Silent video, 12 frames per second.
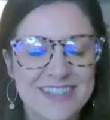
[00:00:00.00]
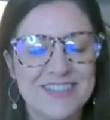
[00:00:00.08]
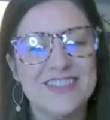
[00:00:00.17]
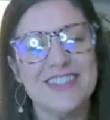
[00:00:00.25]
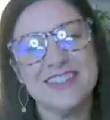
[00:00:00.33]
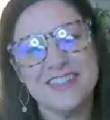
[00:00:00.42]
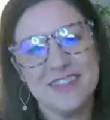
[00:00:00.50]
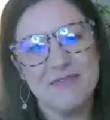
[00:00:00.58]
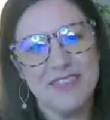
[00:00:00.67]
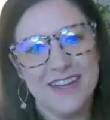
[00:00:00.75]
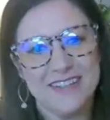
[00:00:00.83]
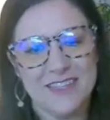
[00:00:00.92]
There's just
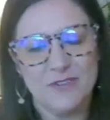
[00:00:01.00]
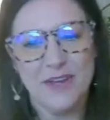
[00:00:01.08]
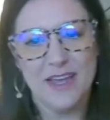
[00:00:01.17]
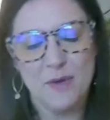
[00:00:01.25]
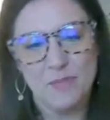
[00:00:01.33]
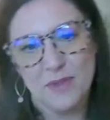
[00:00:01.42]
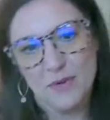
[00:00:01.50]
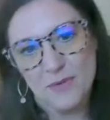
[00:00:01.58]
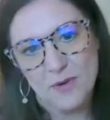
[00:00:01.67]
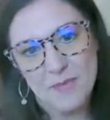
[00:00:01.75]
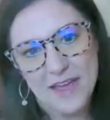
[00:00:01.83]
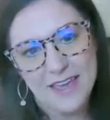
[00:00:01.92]
some things that we hope that
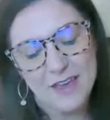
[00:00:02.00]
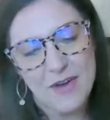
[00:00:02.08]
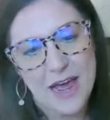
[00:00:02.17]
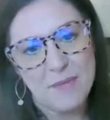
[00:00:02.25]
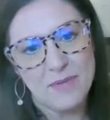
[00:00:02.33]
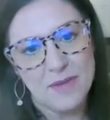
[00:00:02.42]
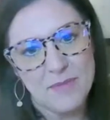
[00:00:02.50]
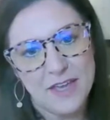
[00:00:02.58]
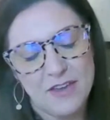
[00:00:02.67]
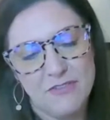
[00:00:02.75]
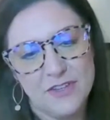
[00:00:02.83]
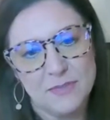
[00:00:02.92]
will make you happy and
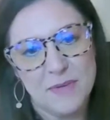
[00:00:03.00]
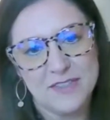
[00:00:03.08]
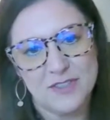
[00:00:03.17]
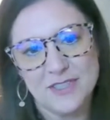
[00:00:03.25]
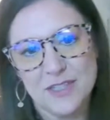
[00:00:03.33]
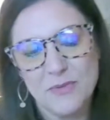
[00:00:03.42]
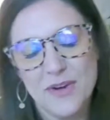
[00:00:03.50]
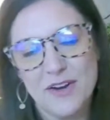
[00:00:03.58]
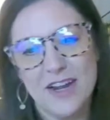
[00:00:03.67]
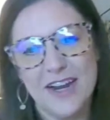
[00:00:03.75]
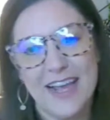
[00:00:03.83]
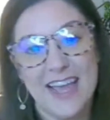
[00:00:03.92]
make you feel special. So
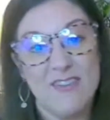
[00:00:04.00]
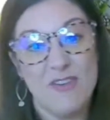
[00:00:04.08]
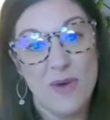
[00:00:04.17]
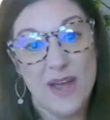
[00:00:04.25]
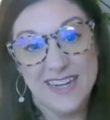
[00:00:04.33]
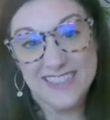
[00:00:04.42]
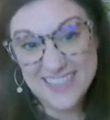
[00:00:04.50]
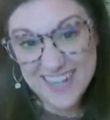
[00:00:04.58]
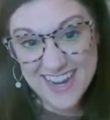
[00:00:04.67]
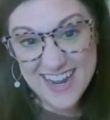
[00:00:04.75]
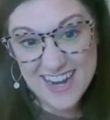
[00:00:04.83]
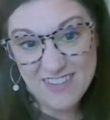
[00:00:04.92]
we're going to give away
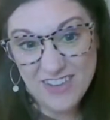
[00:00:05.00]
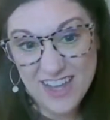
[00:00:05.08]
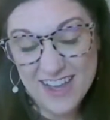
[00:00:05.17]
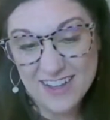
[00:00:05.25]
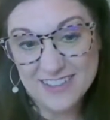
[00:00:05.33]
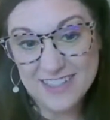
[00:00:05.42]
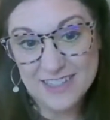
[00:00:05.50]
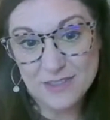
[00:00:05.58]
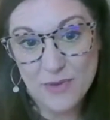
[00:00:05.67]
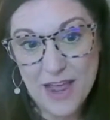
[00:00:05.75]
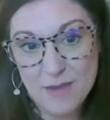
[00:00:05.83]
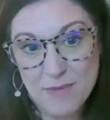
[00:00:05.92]
10 VLC
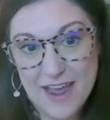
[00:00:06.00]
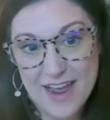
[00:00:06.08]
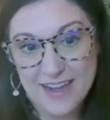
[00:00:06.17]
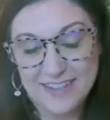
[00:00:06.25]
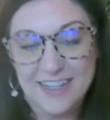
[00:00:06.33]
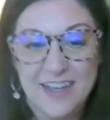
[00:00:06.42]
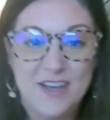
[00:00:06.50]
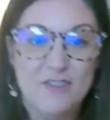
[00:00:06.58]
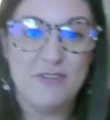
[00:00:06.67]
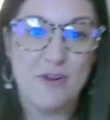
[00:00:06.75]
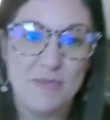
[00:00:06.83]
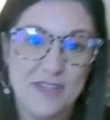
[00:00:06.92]
swag bags
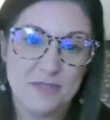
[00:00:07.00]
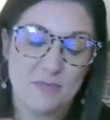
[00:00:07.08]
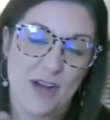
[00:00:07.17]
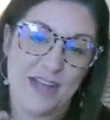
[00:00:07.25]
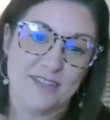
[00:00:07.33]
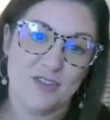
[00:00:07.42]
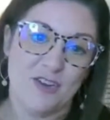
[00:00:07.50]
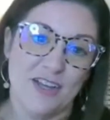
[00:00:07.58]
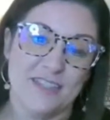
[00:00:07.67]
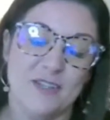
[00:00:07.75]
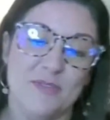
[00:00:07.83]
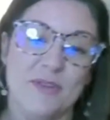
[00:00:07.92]
from this prize
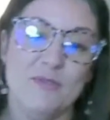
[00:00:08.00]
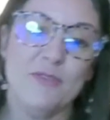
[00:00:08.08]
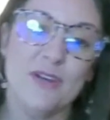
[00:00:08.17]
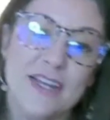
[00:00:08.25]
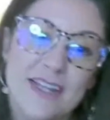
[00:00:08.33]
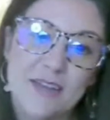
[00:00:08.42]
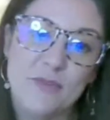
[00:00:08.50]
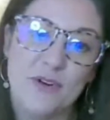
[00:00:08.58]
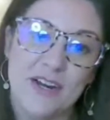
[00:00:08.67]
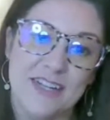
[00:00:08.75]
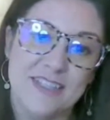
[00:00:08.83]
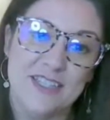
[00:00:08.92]
drawing. So we really
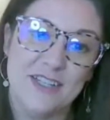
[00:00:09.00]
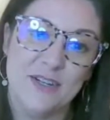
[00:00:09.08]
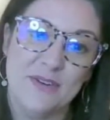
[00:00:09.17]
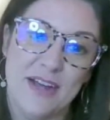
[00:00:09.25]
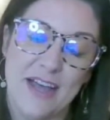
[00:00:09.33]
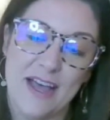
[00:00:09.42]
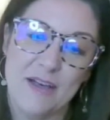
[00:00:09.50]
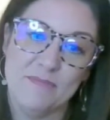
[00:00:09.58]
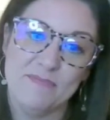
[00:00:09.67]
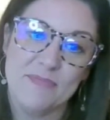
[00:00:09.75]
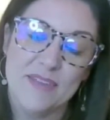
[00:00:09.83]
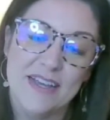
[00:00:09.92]
wanted to
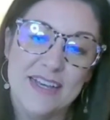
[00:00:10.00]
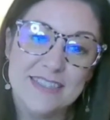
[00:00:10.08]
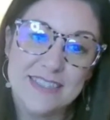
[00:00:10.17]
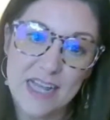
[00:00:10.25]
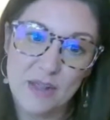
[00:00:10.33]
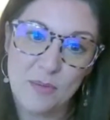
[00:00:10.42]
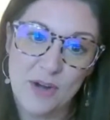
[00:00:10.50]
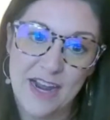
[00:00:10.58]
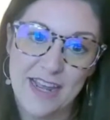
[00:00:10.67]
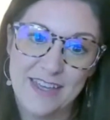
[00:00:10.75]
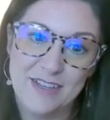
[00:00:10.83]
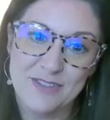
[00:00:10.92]
um,
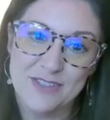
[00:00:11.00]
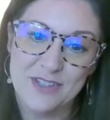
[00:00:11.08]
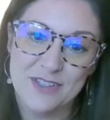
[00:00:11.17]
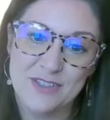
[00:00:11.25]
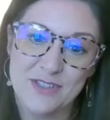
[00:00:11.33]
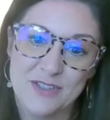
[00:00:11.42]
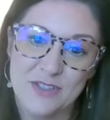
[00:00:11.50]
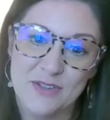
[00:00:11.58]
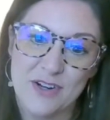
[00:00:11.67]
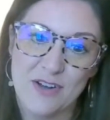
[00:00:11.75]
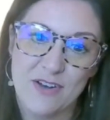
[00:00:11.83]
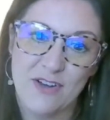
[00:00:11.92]
celebrate you students who are
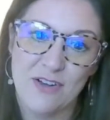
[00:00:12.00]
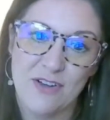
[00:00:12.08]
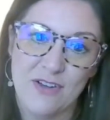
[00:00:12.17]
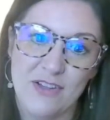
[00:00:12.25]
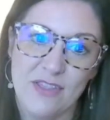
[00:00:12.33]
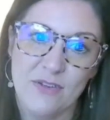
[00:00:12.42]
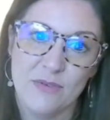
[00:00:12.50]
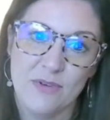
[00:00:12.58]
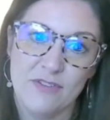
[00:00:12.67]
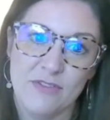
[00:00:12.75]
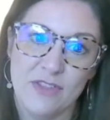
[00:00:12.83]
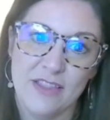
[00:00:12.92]
doing all the
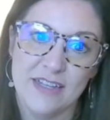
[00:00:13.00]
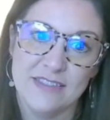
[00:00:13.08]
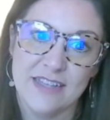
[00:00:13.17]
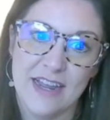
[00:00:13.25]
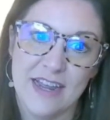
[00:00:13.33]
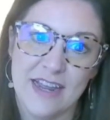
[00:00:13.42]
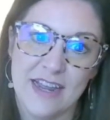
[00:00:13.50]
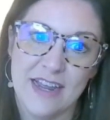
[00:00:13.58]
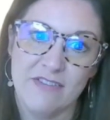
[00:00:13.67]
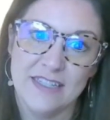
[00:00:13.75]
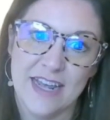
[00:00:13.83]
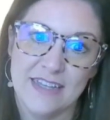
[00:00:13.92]
wonderful things
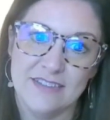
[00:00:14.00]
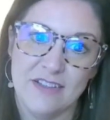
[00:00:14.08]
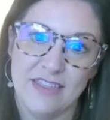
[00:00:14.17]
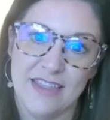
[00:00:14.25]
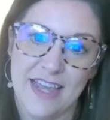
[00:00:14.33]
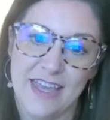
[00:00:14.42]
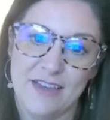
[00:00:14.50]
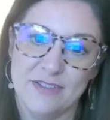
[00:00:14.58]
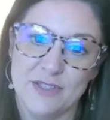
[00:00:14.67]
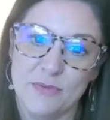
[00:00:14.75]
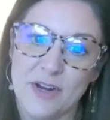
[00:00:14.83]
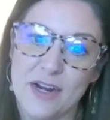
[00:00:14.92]
every day. So thank
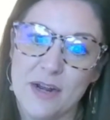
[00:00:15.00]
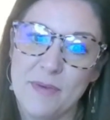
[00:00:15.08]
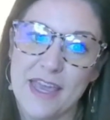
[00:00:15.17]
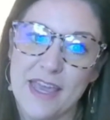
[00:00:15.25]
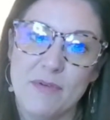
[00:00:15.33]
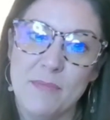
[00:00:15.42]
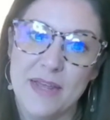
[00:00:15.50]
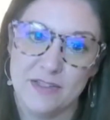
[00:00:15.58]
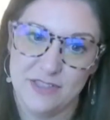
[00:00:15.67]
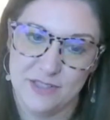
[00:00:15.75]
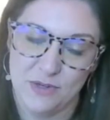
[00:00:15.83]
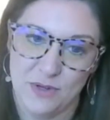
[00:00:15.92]
you. So we're going to begin with
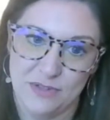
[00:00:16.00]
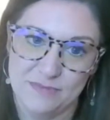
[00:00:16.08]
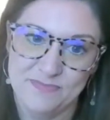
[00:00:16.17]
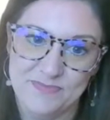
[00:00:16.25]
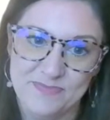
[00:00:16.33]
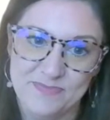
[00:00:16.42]
middle school.